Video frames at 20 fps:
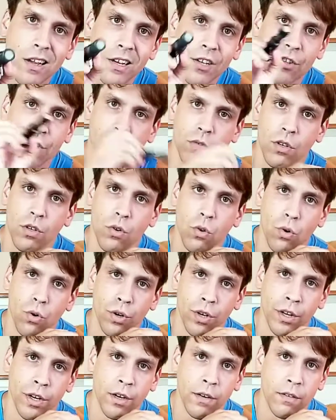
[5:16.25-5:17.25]
you're
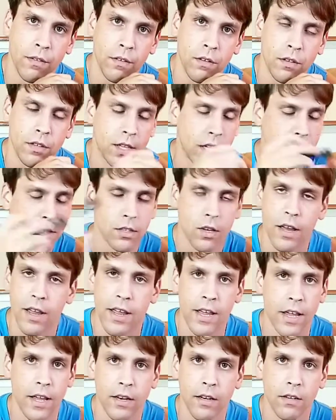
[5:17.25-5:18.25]
recording. That's
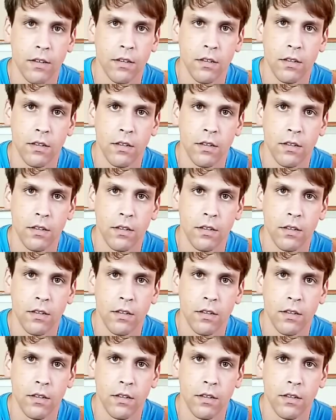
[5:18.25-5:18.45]
it.